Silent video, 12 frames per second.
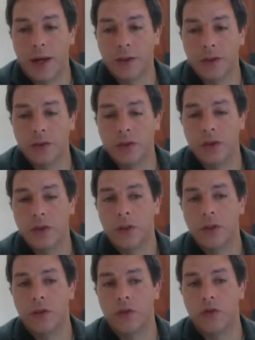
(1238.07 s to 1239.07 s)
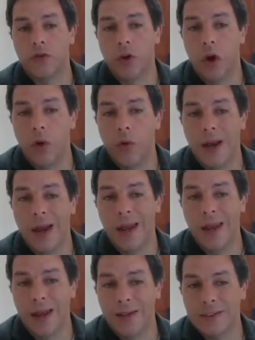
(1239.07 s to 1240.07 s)
is that
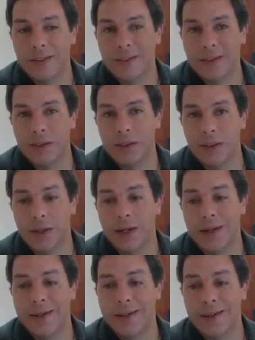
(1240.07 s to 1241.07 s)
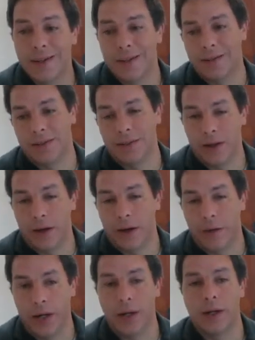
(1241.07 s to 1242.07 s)
the drone landed in an
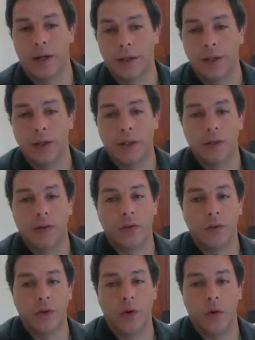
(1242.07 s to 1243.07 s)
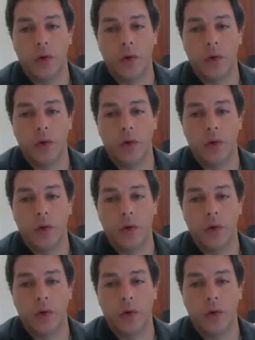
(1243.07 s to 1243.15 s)
inland area,